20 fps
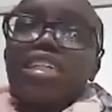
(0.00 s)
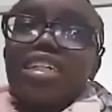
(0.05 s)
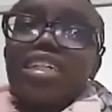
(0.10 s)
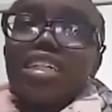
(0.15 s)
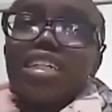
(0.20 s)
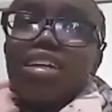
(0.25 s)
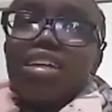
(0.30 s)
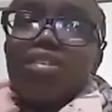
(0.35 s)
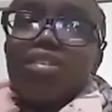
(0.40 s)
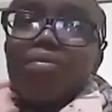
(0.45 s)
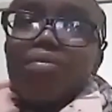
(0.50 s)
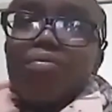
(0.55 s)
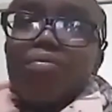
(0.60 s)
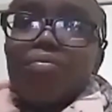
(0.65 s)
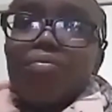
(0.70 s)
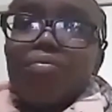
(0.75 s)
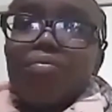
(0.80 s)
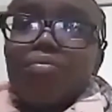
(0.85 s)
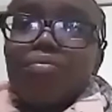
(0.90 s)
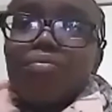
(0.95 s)

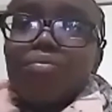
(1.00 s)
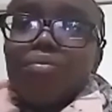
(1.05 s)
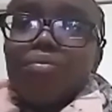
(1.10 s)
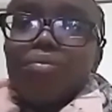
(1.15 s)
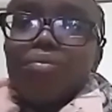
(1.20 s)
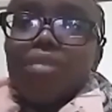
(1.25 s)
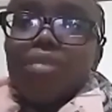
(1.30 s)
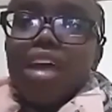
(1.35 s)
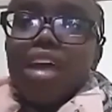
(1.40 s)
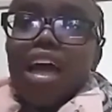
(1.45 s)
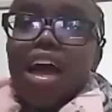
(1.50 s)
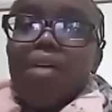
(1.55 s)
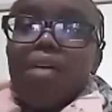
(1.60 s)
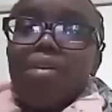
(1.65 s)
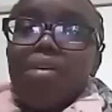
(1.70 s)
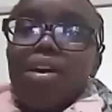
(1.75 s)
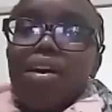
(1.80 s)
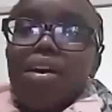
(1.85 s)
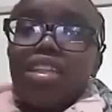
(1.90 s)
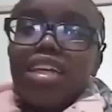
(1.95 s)
119. Are we
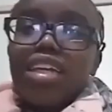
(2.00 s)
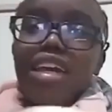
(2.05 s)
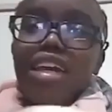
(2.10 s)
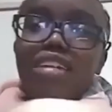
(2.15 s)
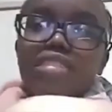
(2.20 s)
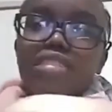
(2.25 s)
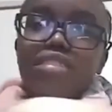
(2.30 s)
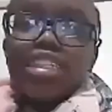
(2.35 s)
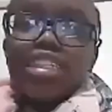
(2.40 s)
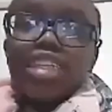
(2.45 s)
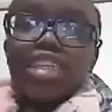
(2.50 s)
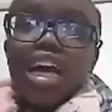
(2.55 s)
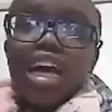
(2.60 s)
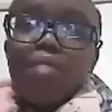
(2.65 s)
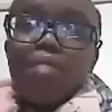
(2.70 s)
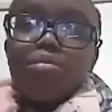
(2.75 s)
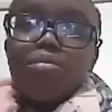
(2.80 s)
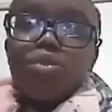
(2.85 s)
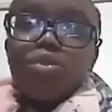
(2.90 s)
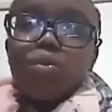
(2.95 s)
all there?
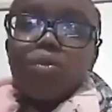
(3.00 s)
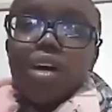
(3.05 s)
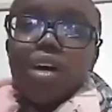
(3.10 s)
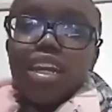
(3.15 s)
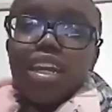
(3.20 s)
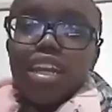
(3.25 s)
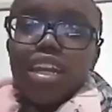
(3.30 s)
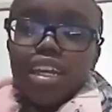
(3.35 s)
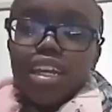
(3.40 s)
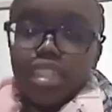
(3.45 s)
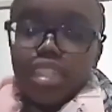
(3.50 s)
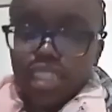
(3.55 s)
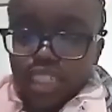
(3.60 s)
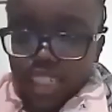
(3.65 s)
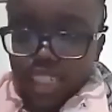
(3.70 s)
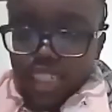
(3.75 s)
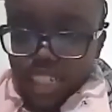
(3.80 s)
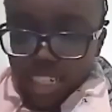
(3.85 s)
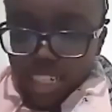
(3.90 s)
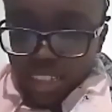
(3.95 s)
Psalms
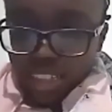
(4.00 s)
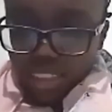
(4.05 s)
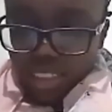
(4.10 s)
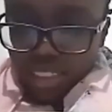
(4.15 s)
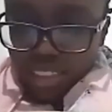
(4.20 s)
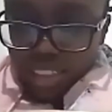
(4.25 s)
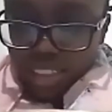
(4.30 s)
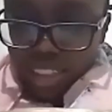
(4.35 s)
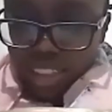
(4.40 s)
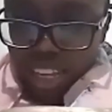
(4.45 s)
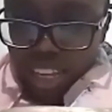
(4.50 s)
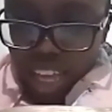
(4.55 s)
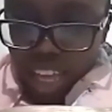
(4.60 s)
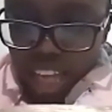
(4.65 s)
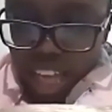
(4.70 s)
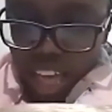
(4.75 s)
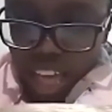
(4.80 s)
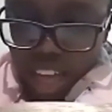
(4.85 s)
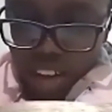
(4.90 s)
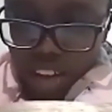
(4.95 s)
119,
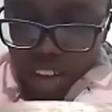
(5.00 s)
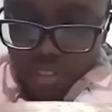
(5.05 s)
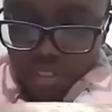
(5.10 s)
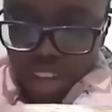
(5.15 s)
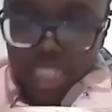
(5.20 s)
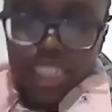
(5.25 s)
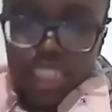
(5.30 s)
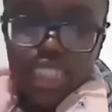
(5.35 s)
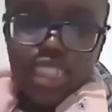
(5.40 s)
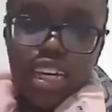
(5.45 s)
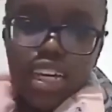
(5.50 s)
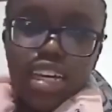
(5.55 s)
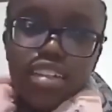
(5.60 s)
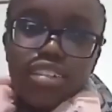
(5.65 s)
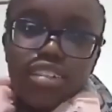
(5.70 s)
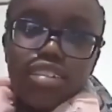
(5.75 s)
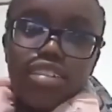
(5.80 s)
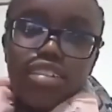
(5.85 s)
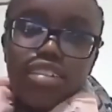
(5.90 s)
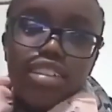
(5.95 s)
verse 10.
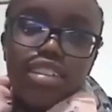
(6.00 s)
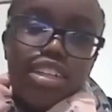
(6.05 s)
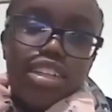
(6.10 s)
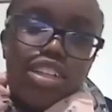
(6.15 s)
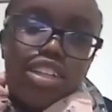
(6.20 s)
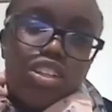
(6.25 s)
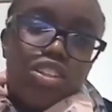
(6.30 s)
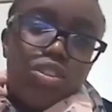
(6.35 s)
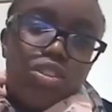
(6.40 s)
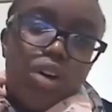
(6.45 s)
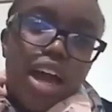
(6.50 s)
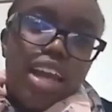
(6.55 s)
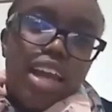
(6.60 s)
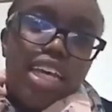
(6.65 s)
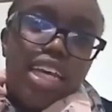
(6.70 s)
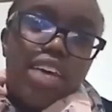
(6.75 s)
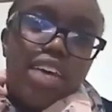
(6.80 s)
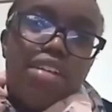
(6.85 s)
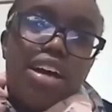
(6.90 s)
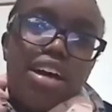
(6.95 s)
So I'll give
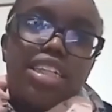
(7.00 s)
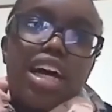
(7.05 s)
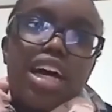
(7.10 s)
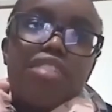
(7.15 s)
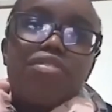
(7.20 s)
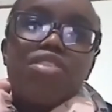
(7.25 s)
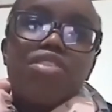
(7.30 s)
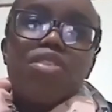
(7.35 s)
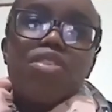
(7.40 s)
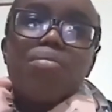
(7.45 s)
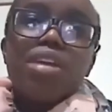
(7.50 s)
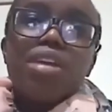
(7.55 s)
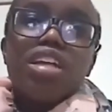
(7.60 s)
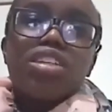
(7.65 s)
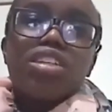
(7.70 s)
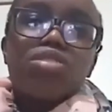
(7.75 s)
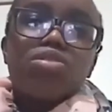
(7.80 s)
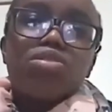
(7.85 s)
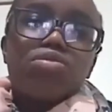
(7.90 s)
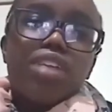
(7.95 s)
us a few minutes
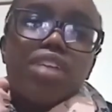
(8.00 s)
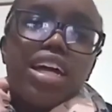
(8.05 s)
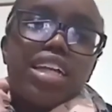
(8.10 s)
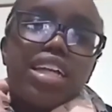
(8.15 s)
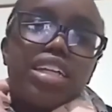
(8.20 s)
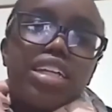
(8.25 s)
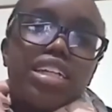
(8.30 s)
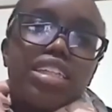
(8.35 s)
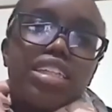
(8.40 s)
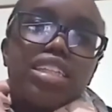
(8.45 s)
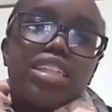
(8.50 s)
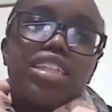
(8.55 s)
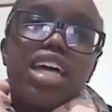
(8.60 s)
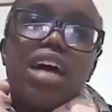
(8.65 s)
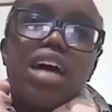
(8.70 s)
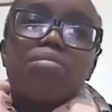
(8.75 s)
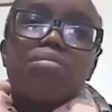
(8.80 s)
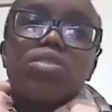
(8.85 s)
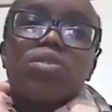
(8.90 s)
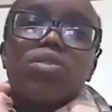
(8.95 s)
to find it.
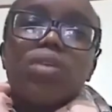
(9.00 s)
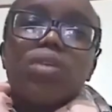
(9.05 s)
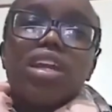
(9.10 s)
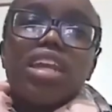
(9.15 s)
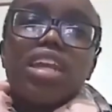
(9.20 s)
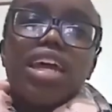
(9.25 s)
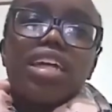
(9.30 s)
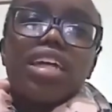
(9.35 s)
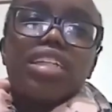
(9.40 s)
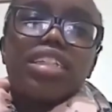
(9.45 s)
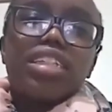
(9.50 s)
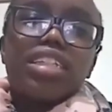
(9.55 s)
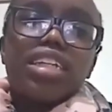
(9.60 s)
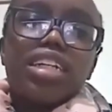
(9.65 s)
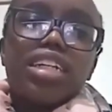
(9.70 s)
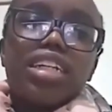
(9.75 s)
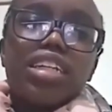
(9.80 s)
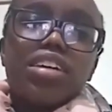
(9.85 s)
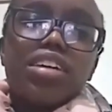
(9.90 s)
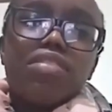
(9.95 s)
Psalms
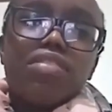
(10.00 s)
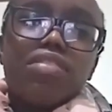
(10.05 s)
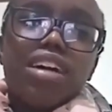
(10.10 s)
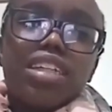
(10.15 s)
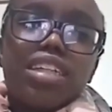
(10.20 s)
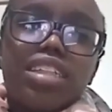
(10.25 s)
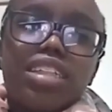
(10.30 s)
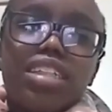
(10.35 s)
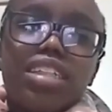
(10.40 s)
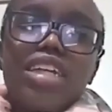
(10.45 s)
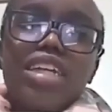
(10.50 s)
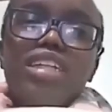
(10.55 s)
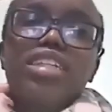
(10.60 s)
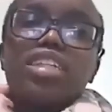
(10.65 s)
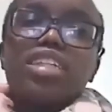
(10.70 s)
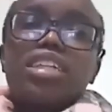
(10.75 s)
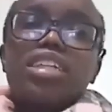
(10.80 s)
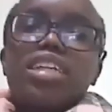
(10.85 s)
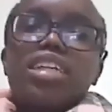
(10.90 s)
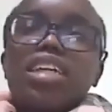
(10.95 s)
119, verse 10.
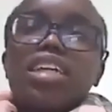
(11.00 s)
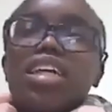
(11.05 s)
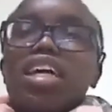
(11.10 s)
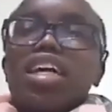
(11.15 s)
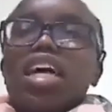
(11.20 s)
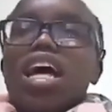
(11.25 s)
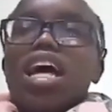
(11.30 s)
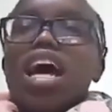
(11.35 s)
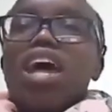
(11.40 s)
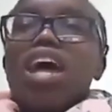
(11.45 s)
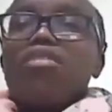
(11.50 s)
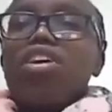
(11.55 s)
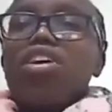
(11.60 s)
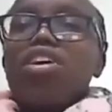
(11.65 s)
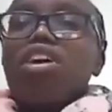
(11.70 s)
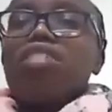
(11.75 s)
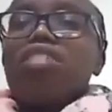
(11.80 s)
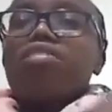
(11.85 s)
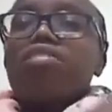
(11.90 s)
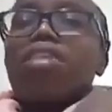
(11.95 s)
Have we
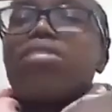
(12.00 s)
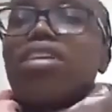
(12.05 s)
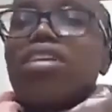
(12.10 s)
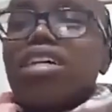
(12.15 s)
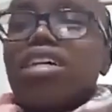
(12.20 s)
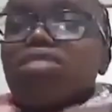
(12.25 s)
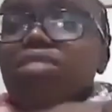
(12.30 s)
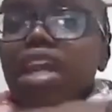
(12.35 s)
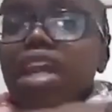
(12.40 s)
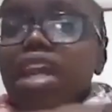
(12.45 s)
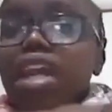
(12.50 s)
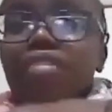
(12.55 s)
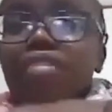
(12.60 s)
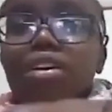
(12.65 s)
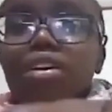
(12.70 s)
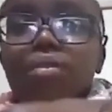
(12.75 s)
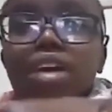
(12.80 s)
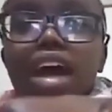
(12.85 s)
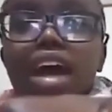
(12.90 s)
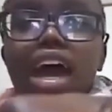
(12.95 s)
all found it wherever
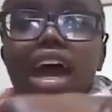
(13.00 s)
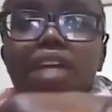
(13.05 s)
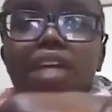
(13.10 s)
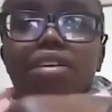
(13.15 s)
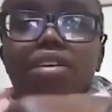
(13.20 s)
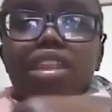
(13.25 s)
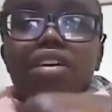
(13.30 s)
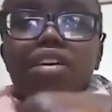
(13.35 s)
we are with